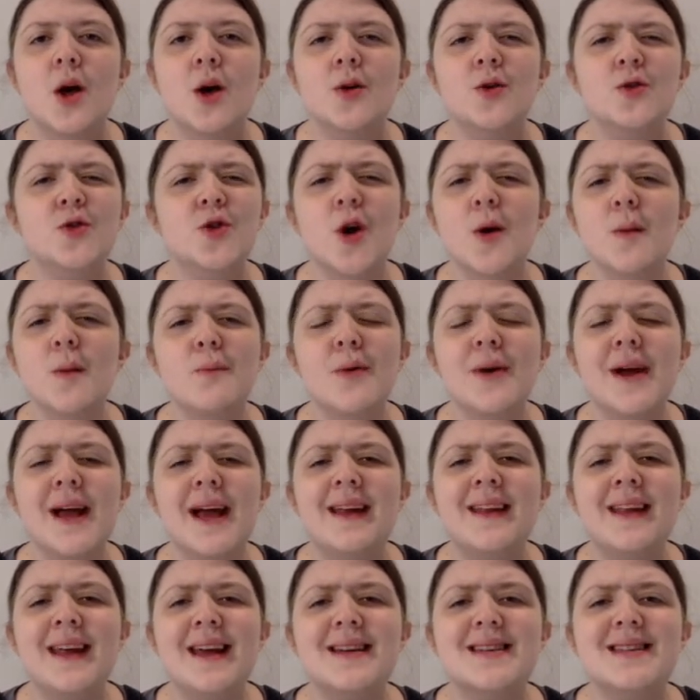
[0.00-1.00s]
Don't bring
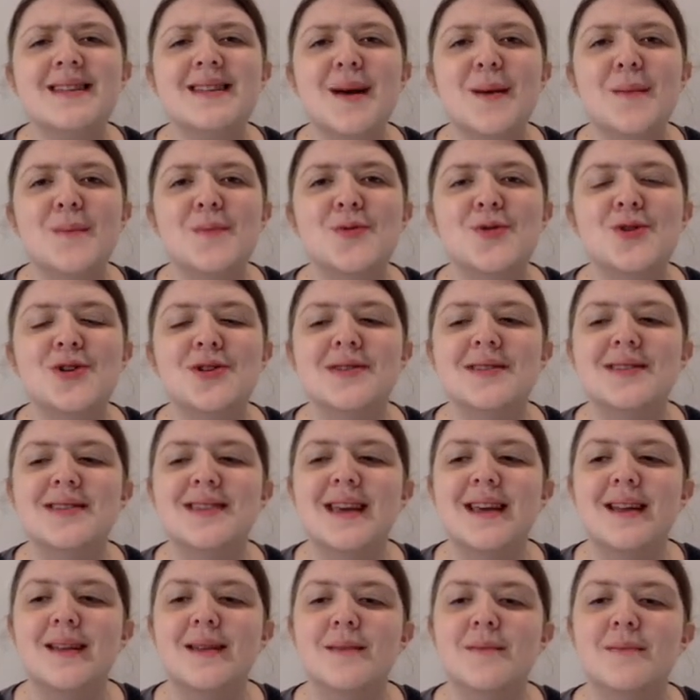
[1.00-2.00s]
any assumptions
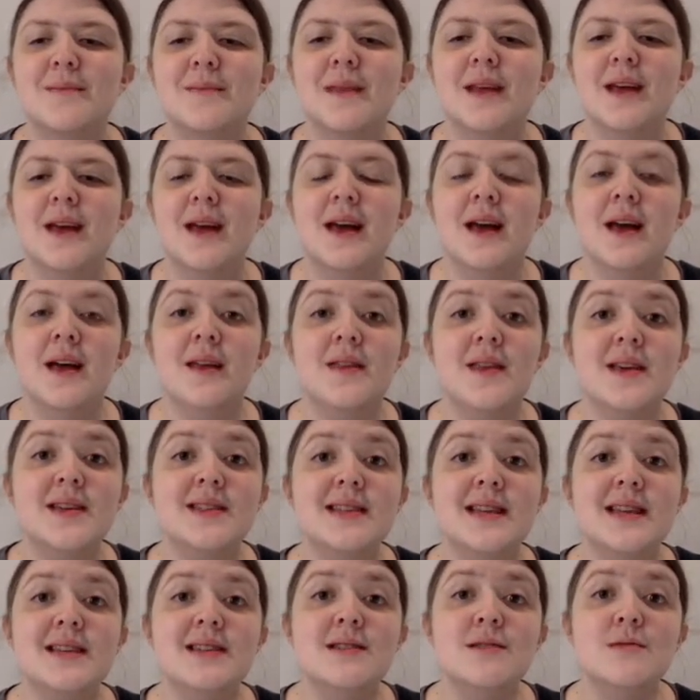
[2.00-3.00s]
in. This
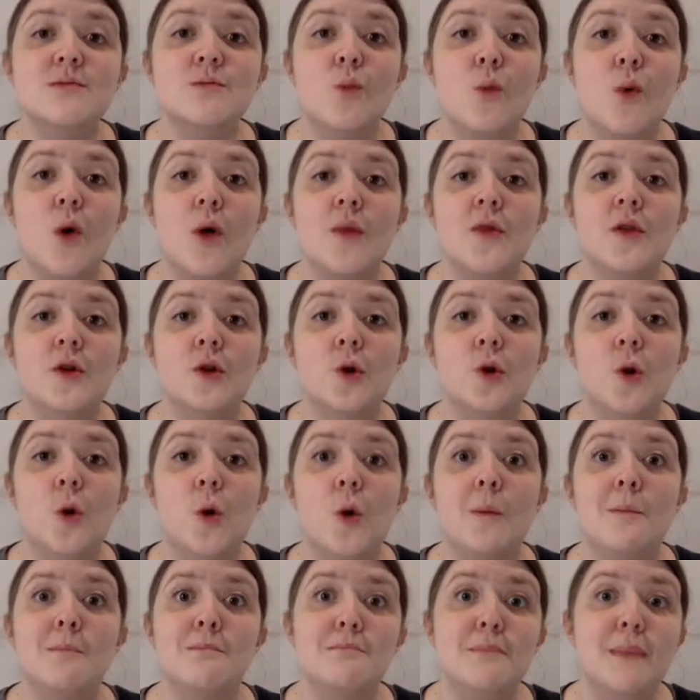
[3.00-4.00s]
isn't what the law
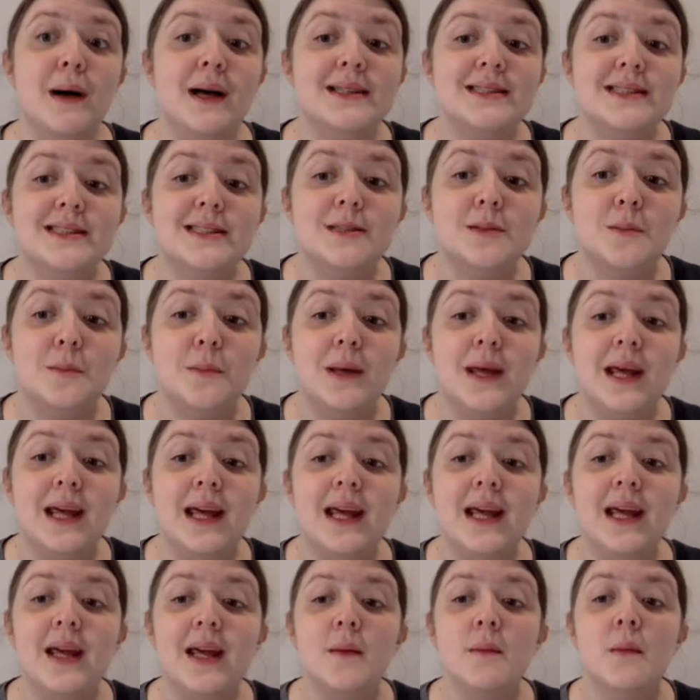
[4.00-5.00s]
must
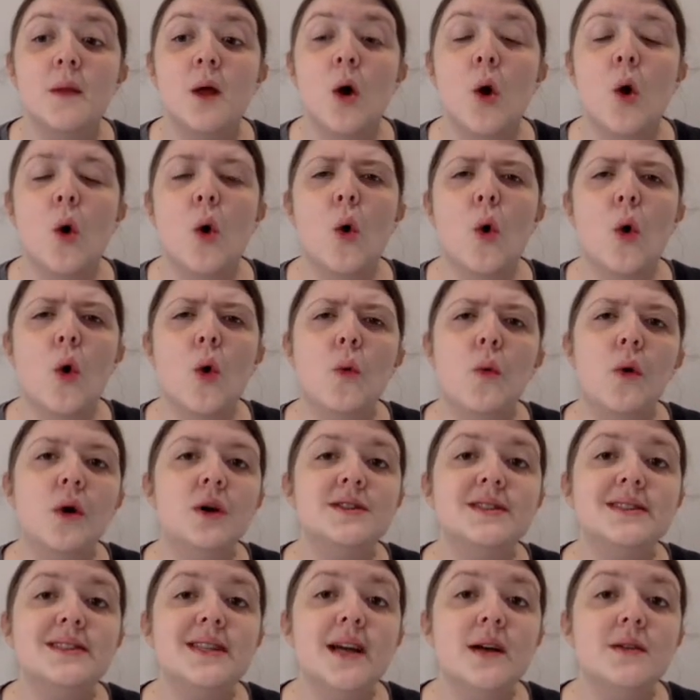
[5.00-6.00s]
be or what
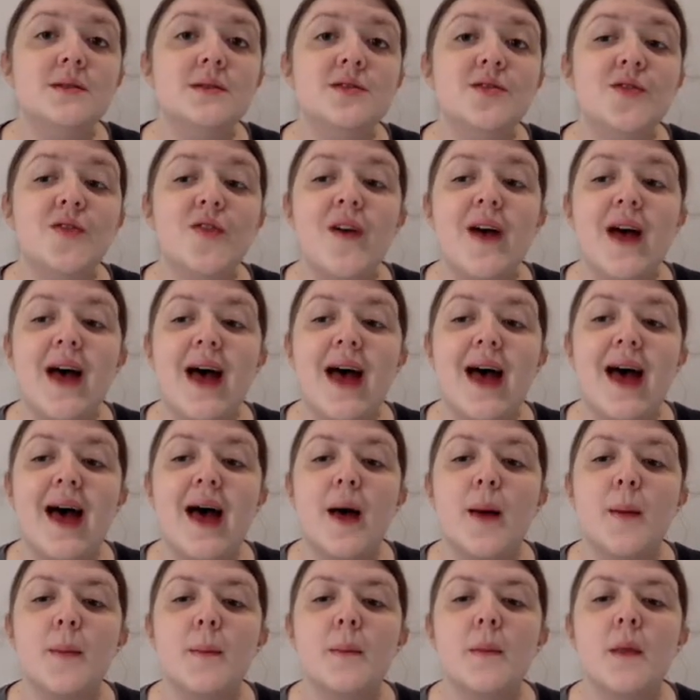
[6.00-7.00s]
sounds fair.
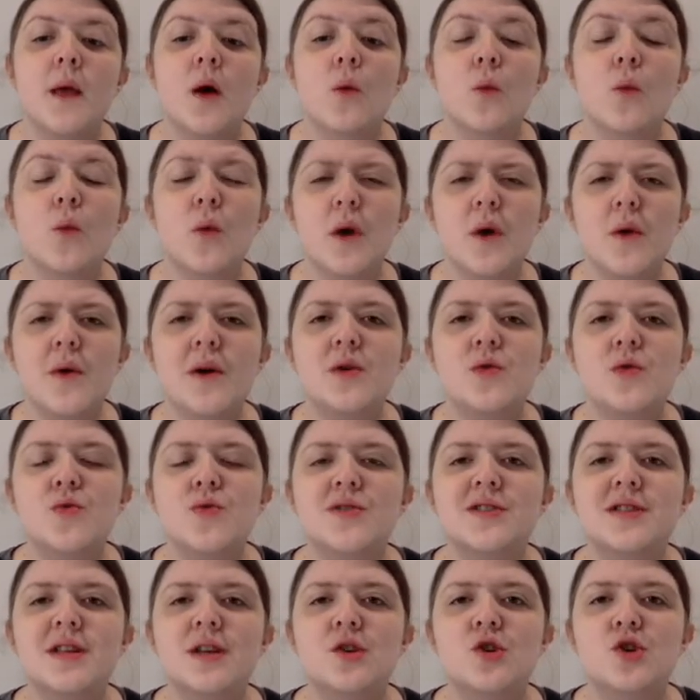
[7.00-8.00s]
We're
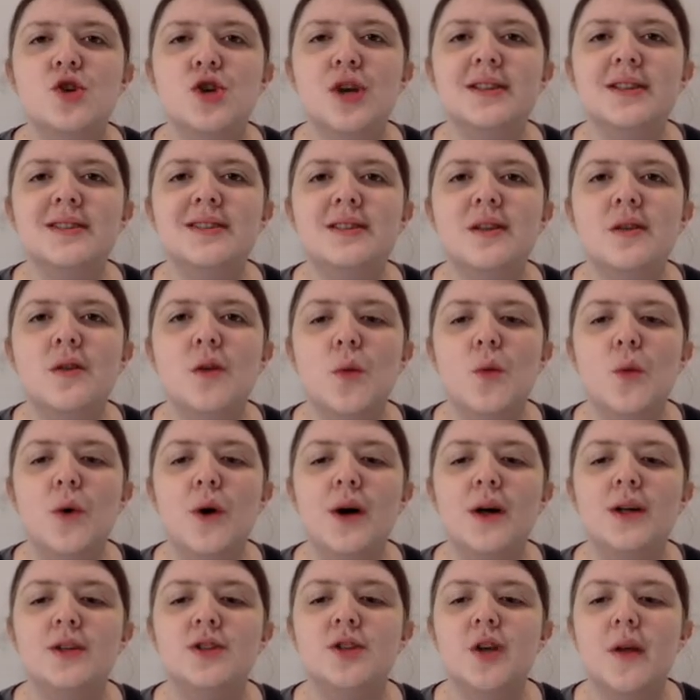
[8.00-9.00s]
interested just in the
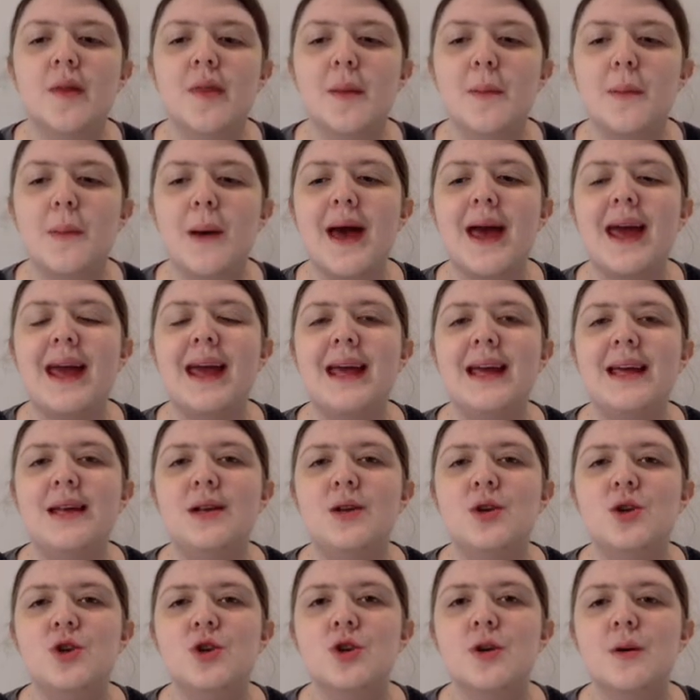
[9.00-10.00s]
words on the
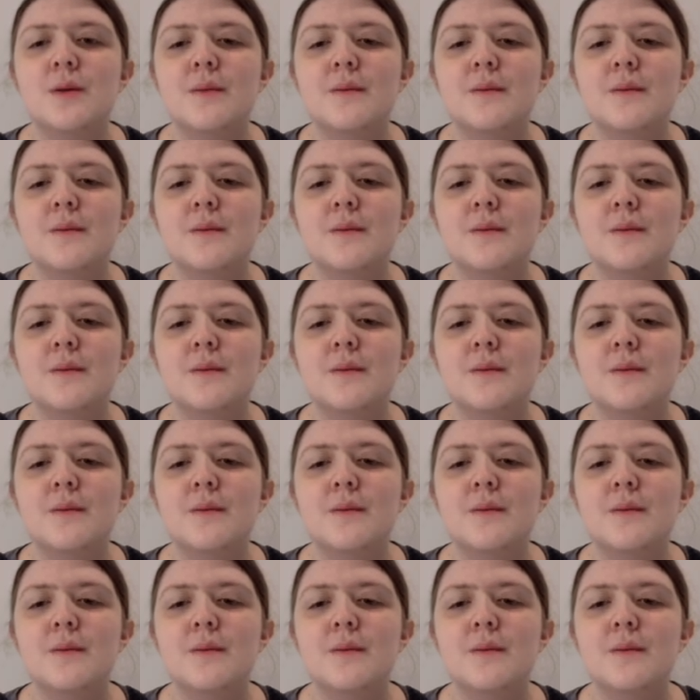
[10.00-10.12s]
page.